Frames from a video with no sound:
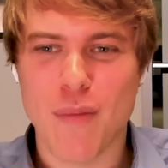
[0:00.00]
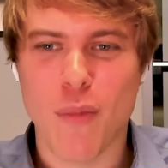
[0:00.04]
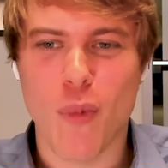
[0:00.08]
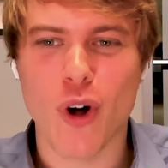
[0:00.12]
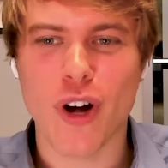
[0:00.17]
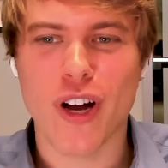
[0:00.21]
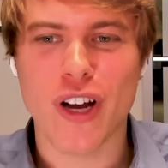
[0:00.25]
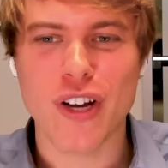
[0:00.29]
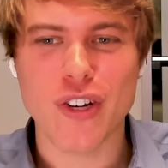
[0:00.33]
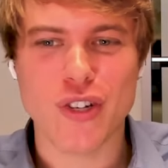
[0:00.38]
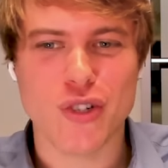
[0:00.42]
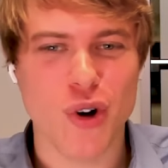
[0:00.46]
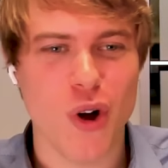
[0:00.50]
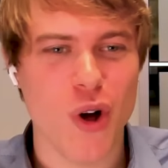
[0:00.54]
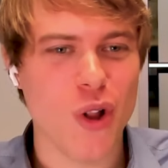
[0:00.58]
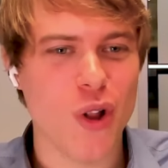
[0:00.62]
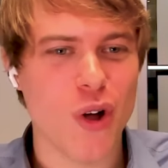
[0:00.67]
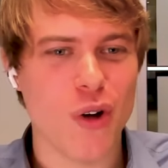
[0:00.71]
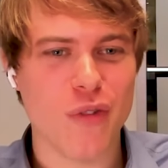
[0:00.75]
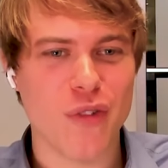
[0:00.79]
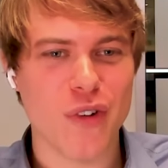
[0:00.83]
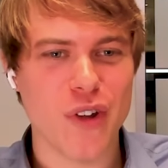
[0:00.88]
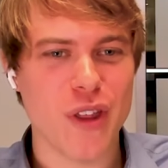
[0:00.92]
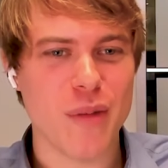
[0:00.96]
more control
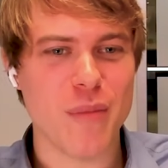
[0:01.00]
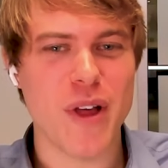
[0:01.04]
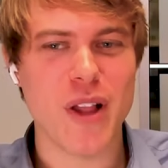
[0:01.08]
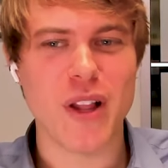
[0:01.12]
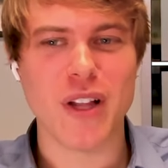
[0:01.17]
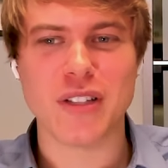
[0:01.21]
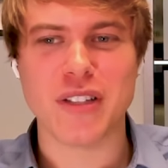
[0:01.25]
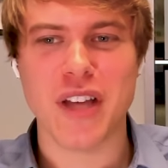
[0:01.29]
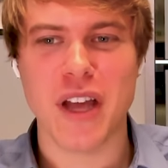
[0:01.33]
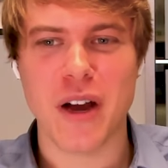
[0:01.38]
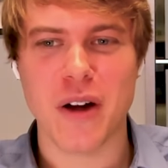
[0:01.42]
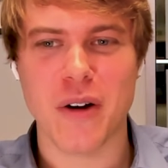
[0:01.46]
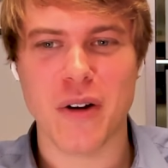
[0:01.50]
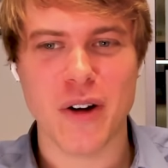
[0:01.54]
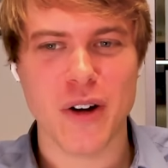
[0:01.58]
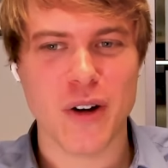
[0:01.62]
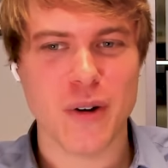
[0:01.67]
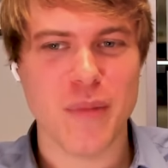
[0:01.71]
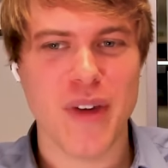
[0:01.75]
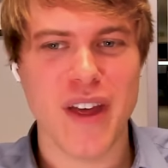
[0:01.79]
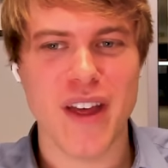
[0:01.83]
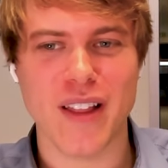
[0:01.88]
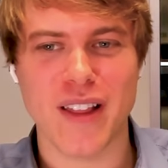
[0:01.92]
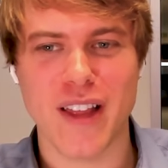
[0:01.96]
over the military or
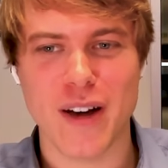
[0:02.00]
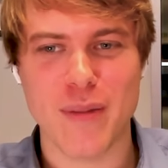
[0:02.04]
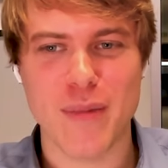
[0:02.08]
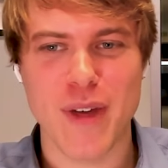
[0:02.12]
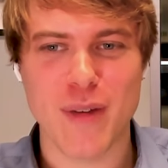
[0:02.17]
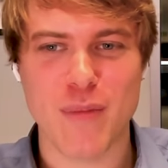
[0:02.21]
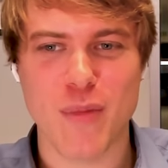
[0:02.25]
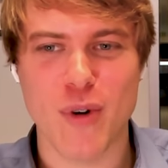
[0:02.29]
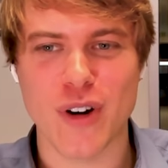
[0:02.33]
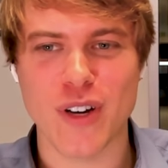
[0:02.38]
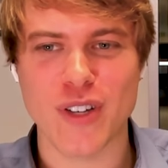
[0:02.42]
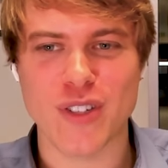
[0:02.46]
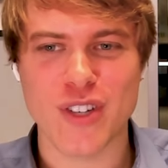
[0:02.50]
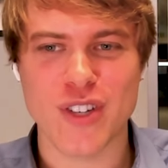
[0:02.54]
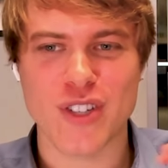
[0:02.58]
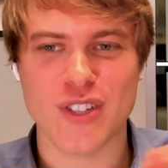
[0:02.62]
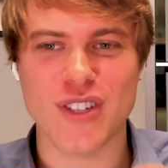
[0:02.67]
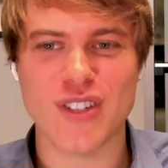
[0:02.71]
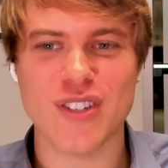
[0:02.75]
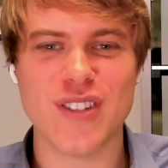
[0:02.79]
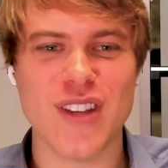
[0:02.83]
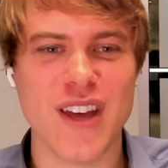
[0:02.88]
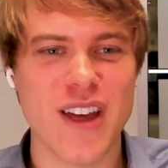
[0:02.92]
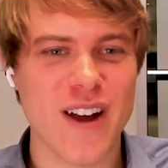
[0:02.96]
may, let it make more
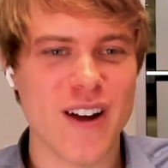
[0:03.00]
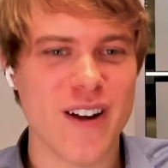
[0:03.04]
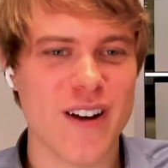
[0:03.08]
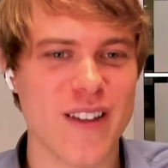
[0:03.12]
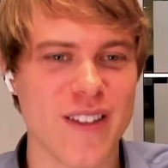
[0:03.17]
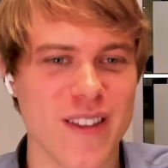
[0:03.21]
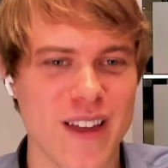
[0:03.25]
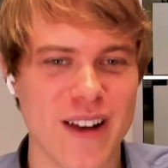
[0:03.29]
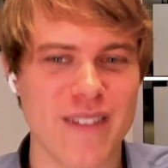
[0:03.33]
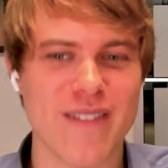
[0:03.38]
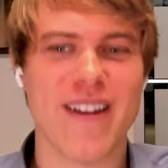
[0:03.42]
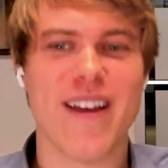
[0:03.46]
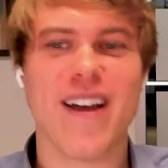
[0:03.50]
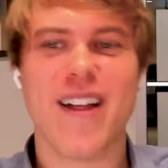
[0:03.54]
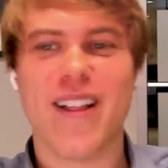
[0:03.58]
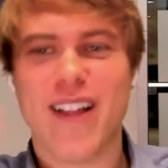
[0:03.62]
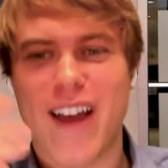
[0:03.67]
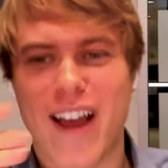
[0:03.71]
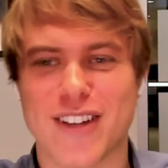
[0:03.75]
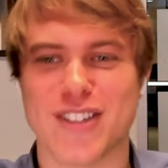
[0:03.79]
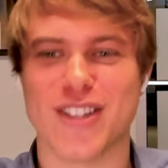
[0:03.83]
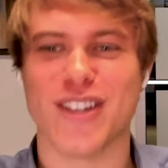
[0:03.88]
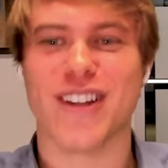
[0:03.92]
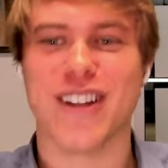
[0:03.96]
decisions there, and then well
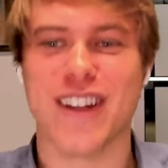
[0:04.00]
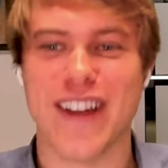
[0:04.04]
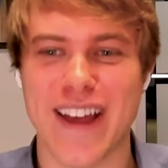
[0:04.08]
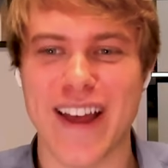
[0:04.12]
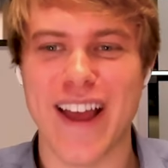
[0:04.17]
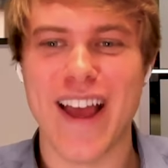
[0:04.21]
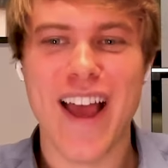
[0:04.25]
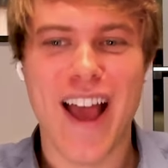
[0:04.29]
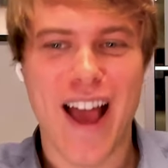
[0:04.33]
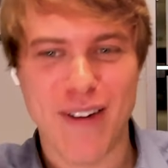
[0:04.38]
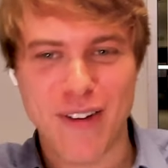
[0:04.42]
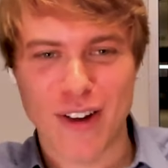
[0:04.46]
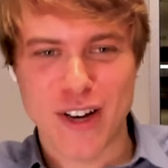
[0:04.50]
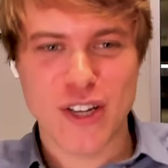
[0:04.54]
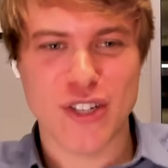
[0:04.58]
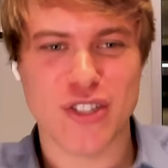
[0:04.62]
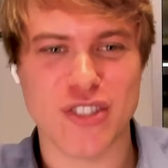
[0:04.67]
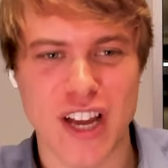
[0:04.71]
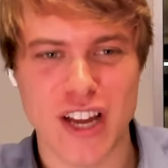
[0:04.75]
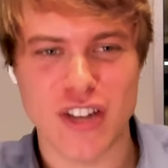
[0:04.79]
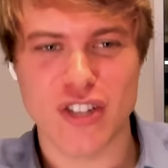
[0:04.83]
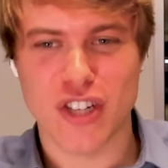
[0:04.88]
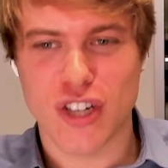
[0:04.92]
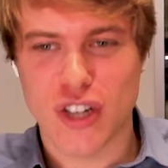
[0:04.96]
actually I'm going to
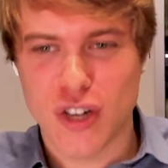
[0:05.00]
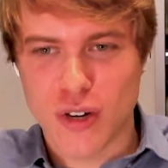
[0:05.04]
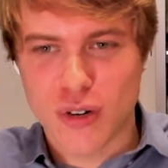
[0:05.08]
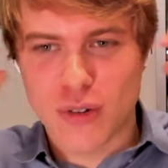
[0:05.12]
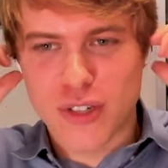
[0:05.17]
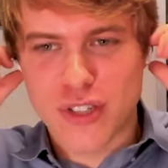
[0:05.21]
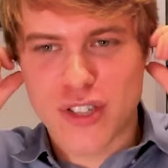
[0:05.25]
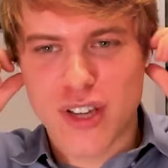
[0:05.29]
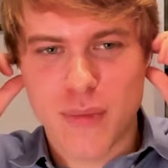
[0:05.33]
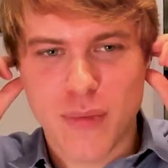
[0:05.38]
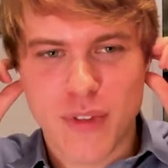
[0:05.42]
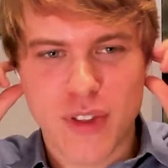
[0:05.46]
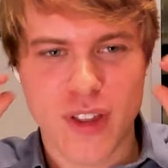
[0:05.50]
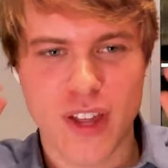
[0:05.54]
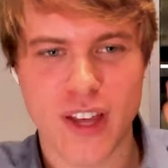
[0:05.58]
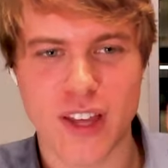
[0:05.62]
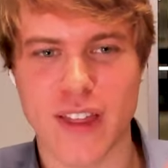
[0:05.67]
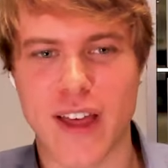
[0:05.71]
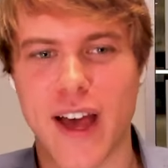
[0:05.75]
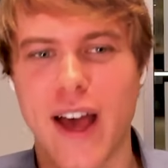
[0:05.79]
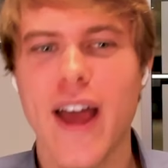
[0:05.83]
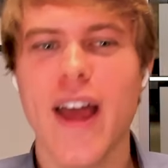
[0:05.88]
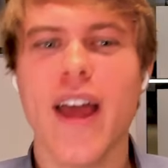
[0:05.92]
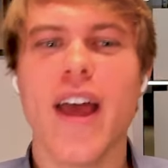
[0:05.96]
stage a coup or something like
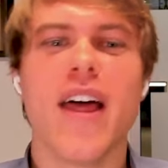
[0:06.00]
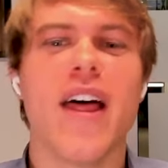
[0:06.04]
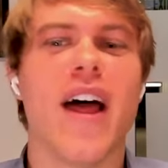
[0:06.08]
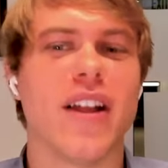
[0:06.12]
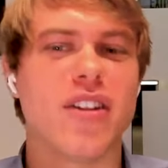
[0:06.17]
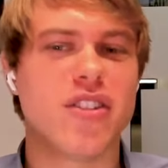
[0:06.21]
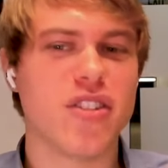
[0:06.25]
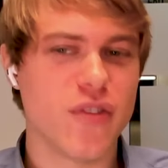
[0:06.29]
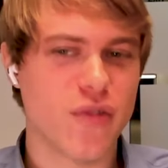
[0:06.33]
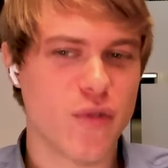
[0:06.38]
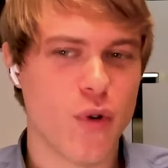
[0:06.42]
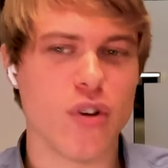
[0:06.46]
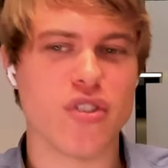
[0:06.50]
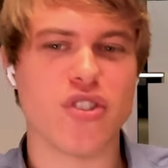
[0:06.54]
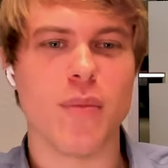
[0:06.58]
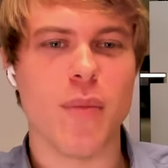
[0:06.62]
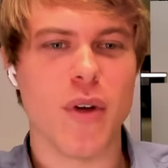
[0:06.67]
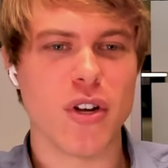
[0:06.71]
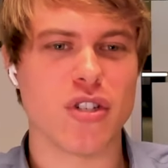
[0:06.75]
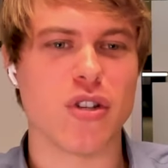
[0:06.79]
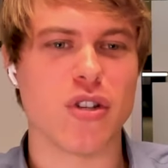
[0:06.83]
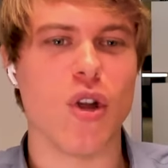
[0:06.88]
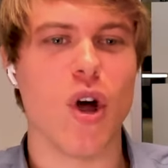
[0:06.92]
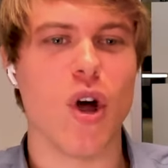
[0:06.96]
that. That's of course a
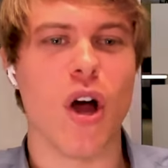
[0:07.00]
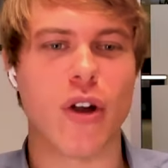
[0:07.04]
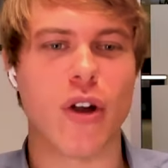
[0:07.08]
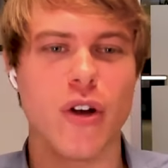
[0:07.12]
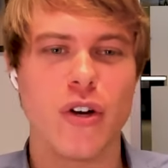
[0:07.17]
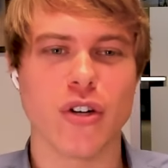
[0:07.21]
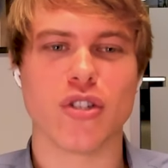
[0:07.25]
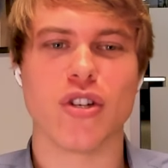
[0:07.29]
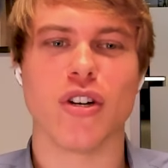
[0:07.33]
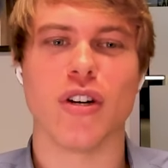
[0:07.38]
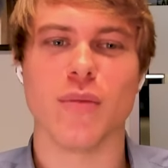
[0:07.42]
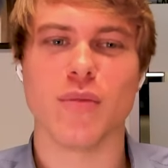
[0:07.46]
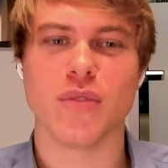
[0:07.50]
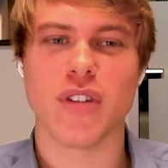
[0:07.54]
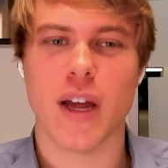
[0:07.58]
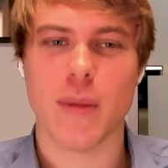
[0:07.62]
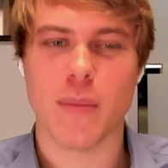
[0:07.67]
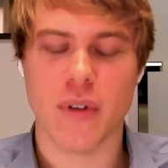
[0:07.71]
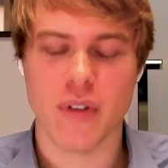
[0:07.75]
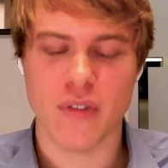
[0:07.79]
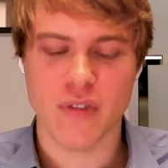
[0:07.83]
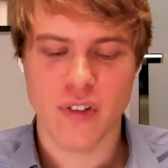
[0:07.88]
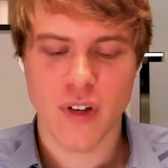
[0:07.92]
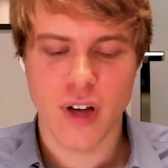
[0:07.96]
much longer term type
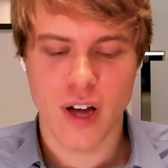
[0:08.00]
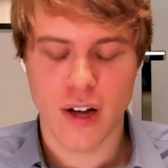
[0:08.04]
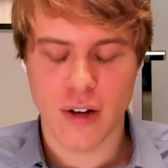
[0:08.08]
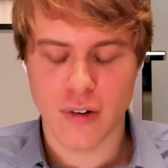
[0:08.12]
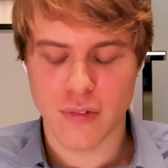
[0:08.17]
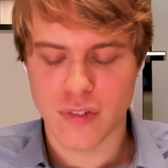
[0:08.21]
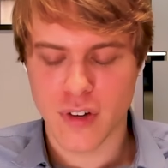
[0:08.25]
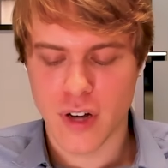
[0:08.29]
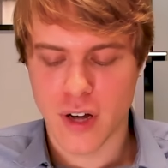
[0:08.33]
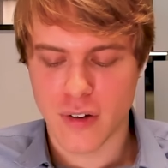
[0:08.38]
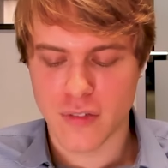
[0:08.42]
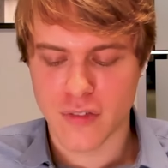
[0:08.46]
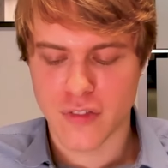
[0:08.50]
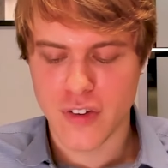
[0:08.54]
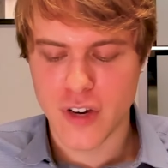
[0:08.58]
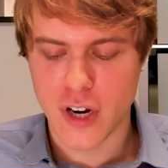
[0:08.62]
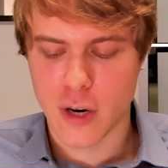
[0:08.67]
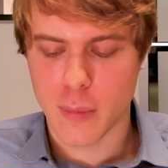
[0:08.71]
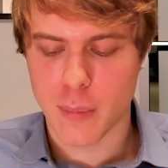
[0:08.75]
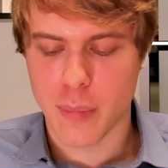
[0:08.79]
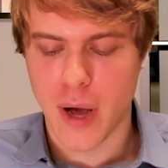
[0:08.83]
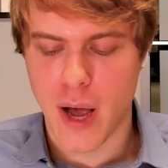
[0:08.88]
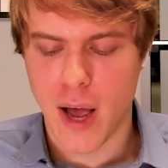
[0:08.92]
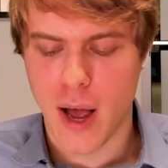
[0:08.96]
of of, of
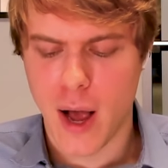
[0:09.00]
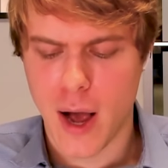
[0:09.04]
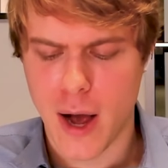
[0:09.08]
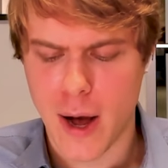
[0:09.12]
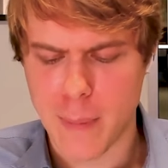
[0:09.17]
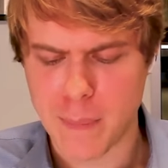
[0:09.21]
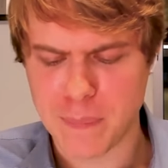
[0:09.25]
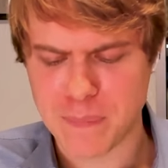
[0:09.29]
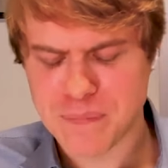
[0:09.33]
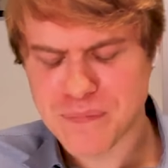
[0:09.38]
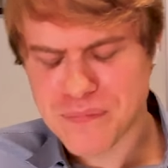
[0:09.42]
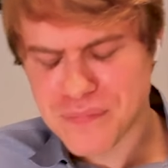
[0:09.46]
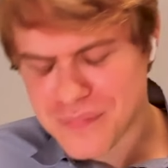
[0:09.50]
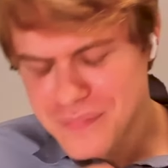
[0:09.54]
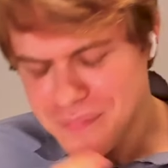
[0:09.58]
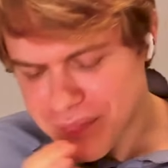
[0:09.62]
fear, but um,